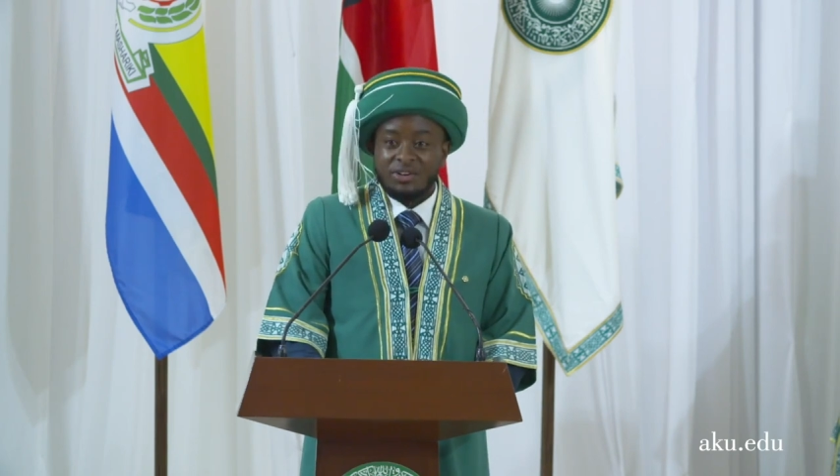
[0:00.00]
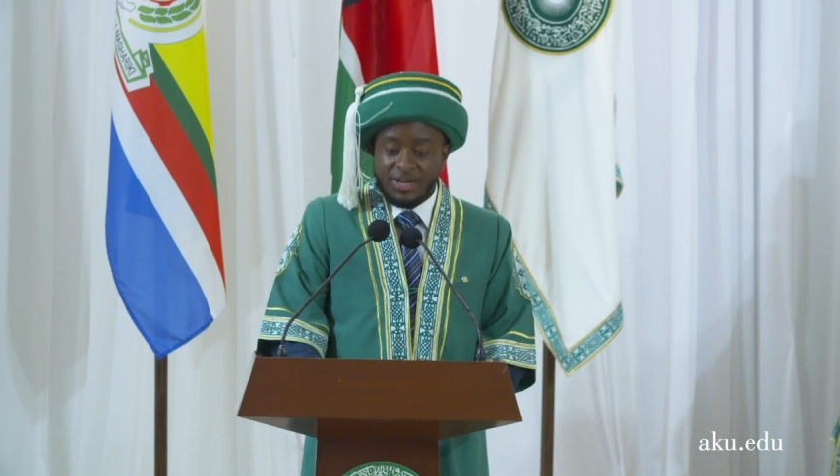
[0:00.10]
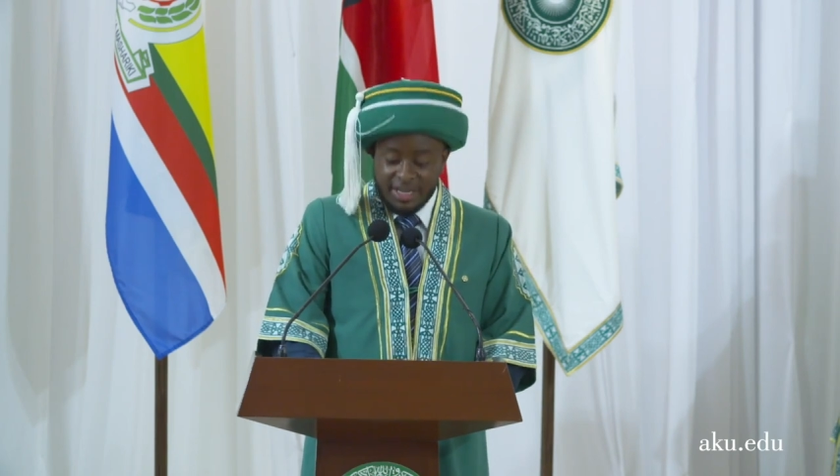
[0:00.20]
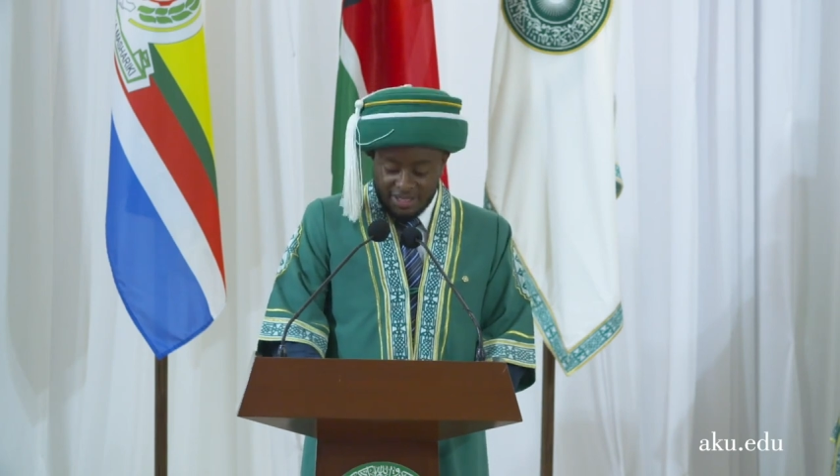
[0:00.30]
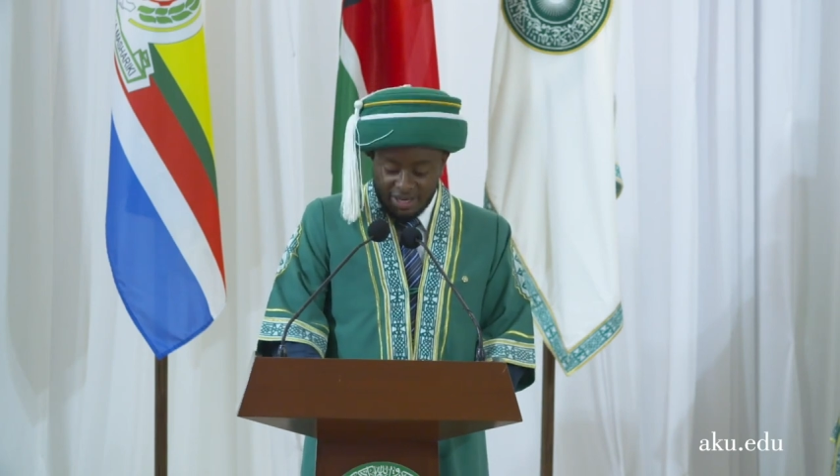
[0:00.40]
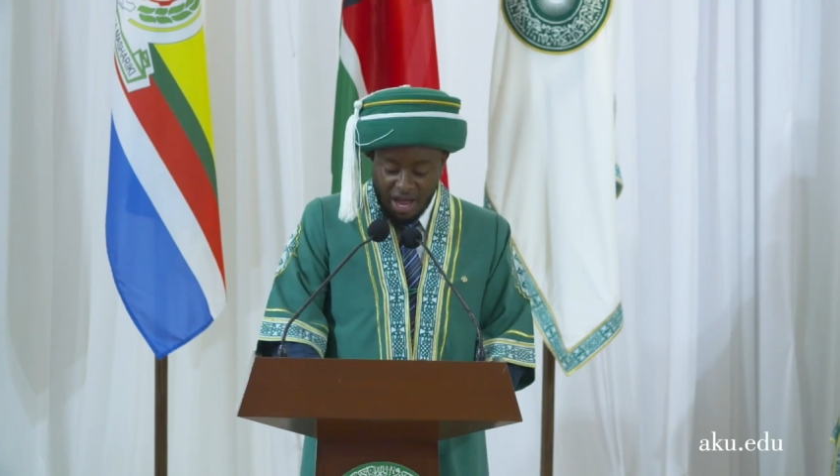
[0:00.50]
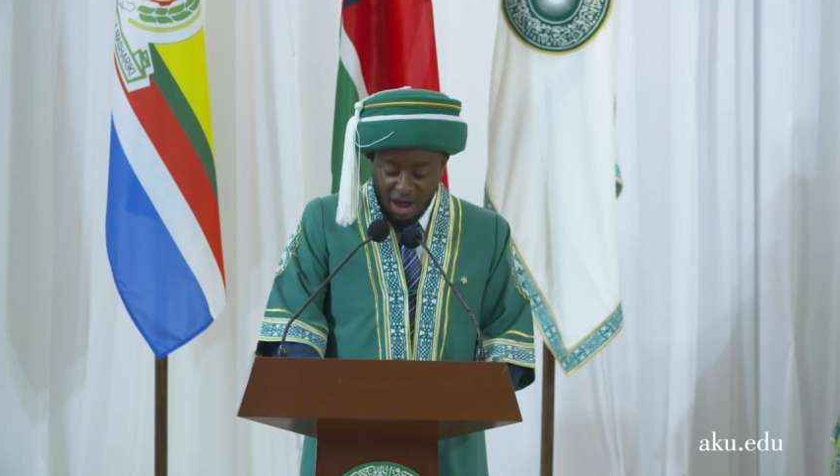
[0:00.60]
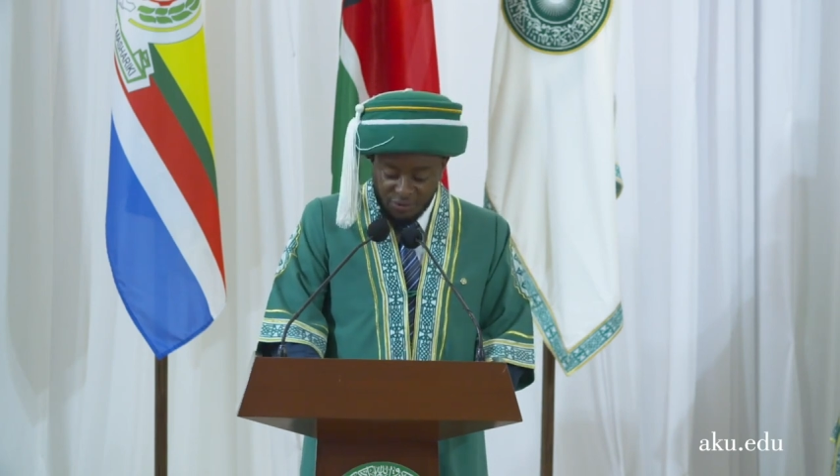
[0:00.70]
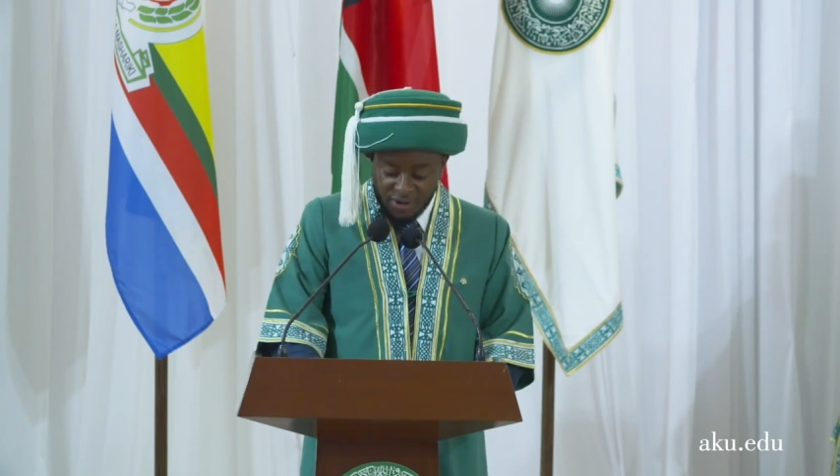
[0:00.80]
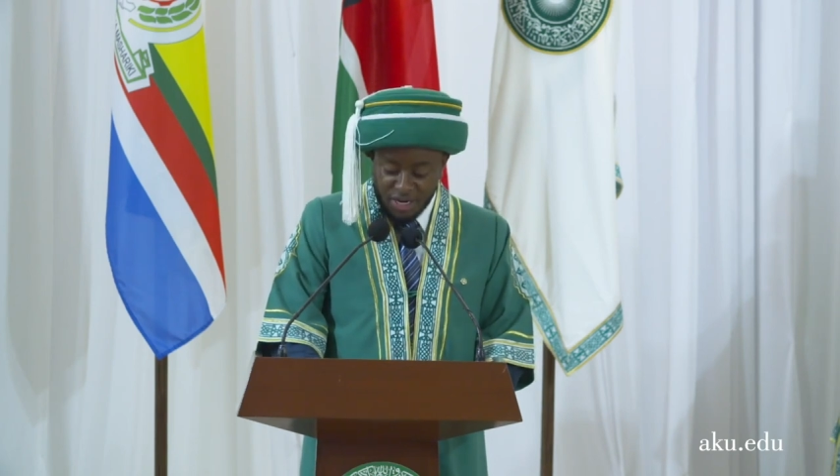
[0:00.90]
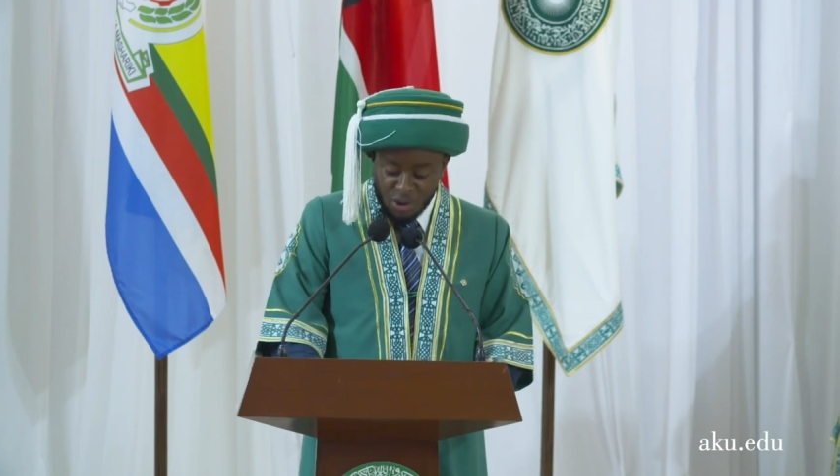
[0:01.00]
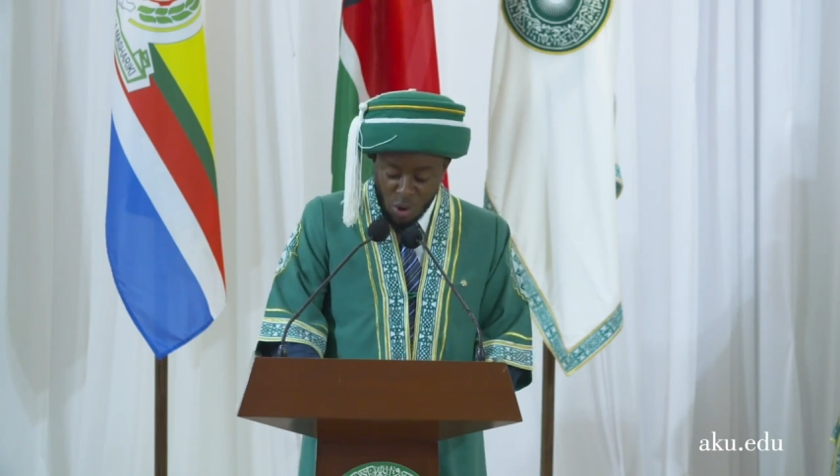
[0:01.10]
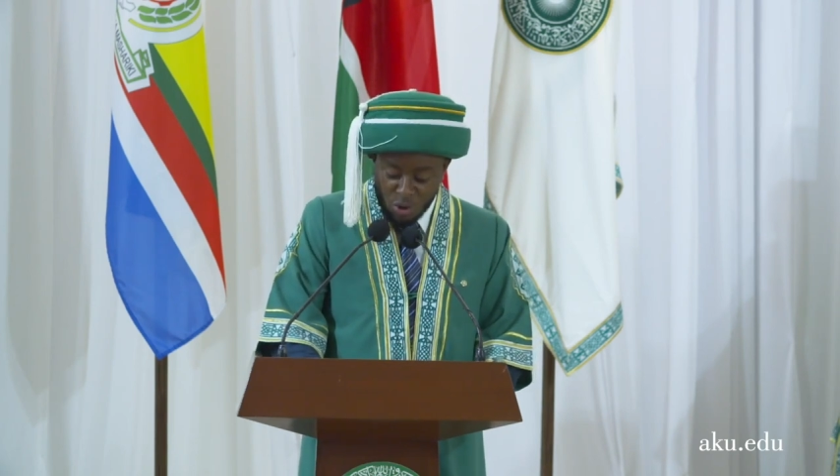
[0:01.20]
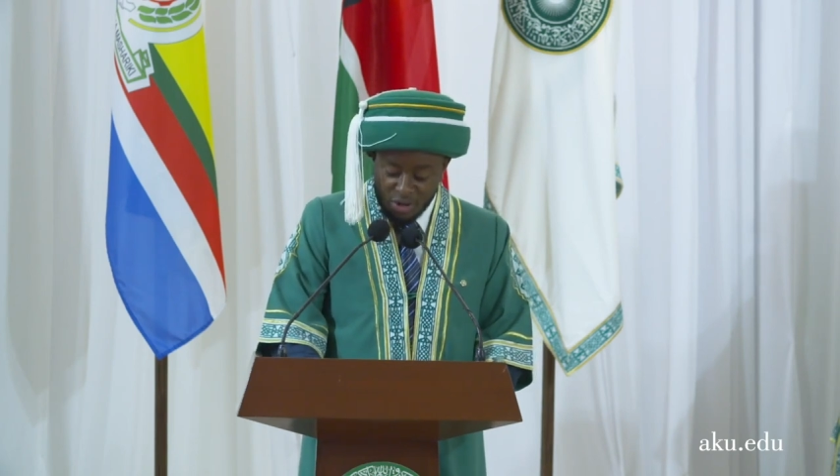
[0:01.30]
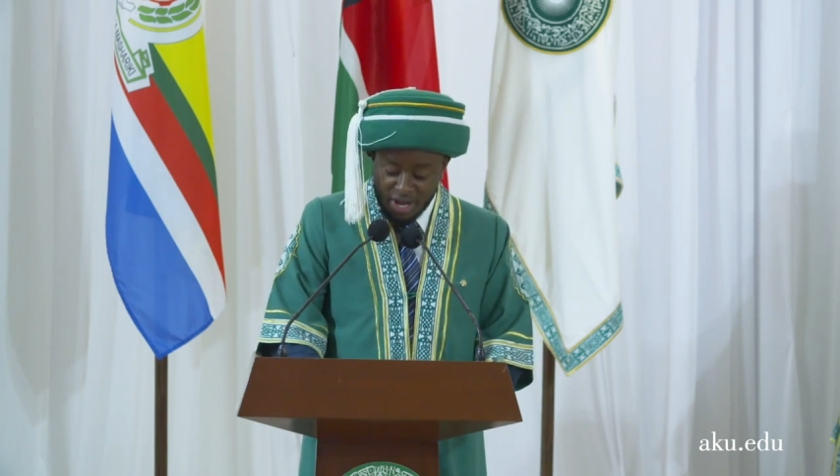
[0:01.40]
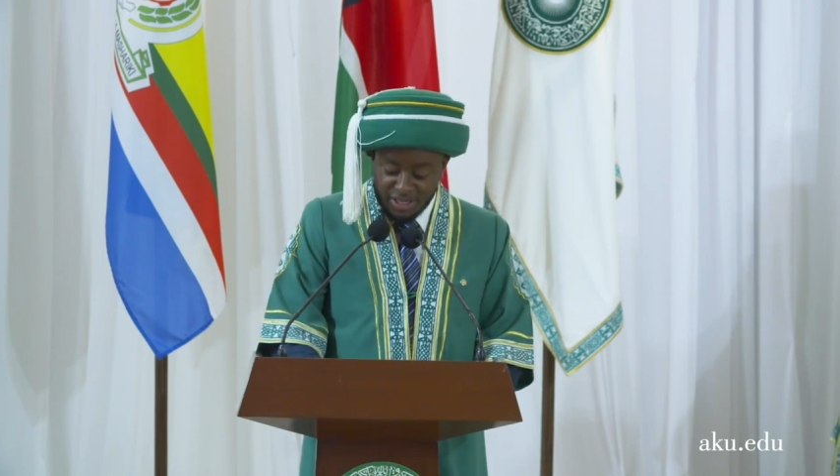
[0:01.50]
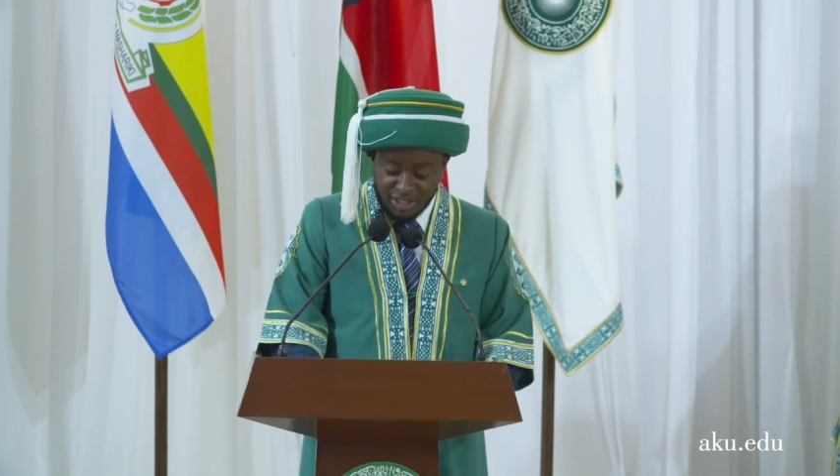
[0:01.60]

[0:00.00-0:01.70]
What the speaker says: great African author